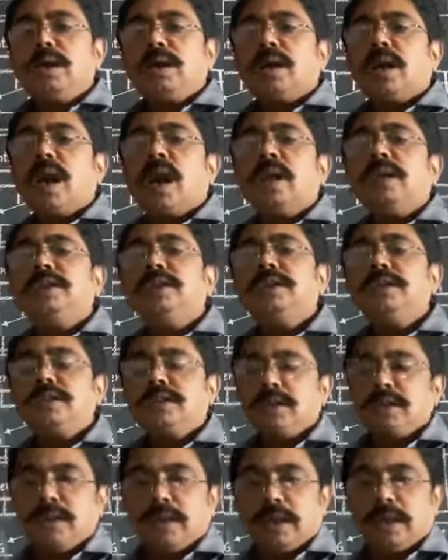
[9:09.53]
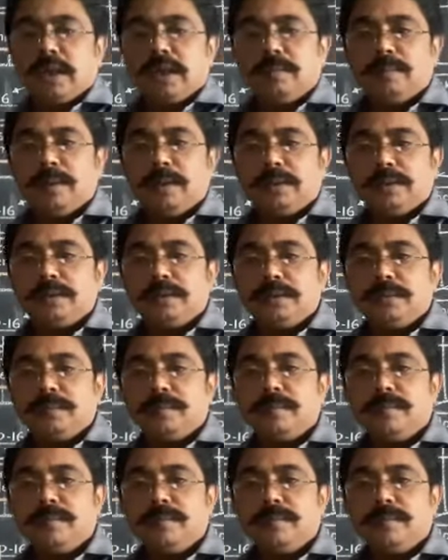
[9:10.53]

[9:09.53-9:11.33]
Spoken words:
transition elements